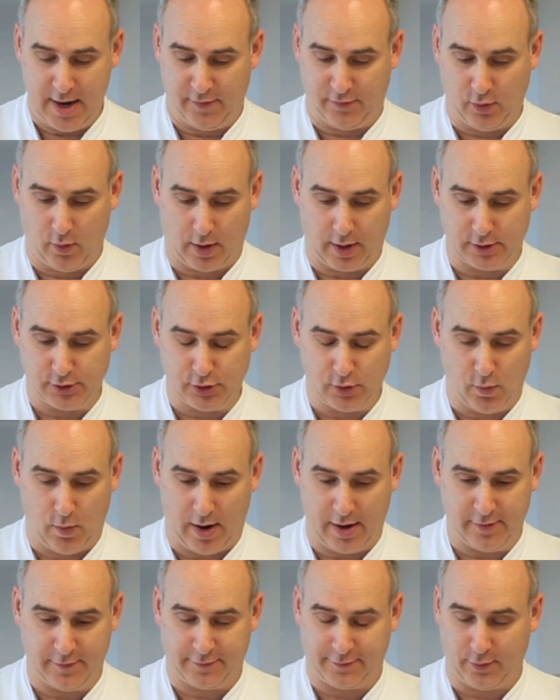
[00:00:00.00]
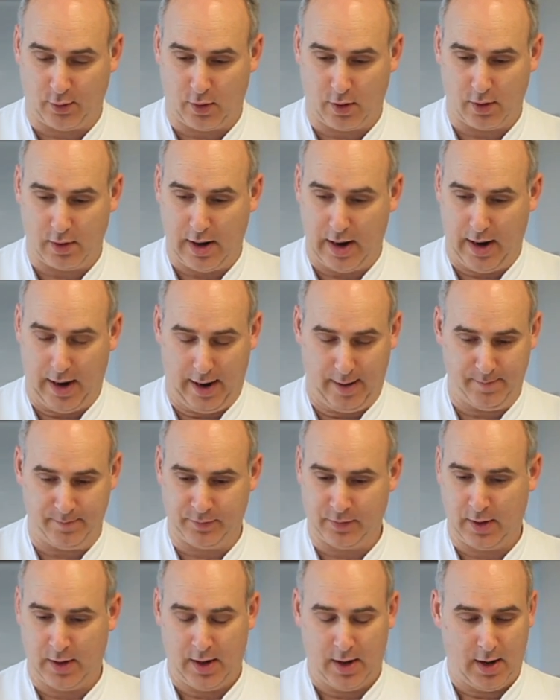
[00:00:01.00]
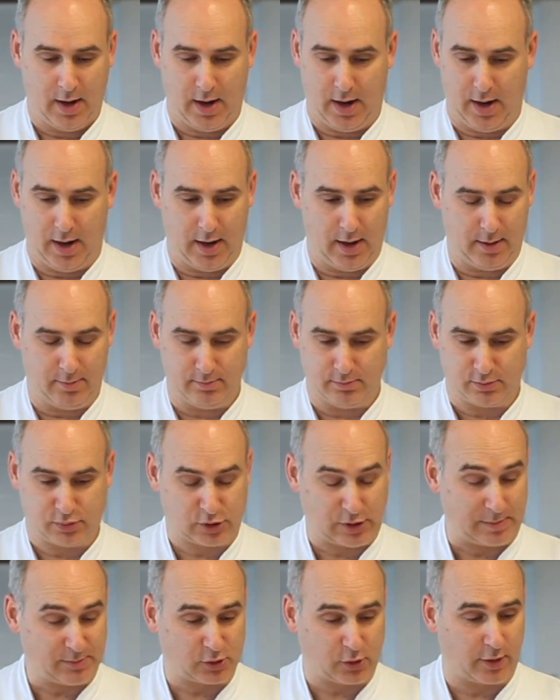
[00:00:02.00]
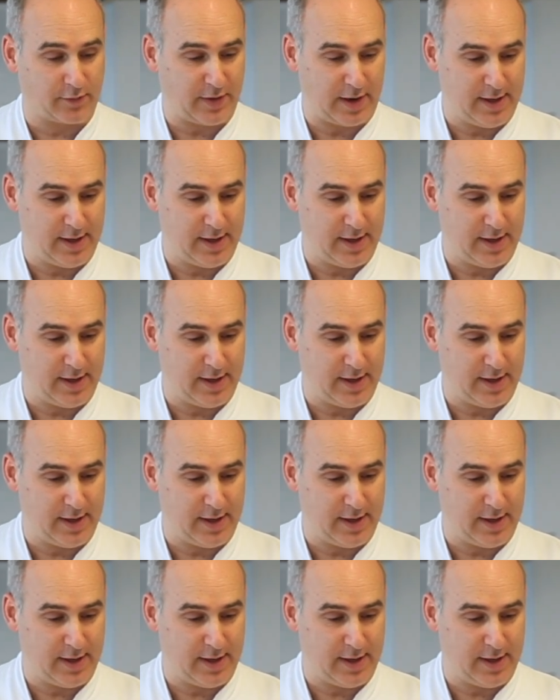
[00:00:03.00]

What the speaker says: If you want to do one for some sort of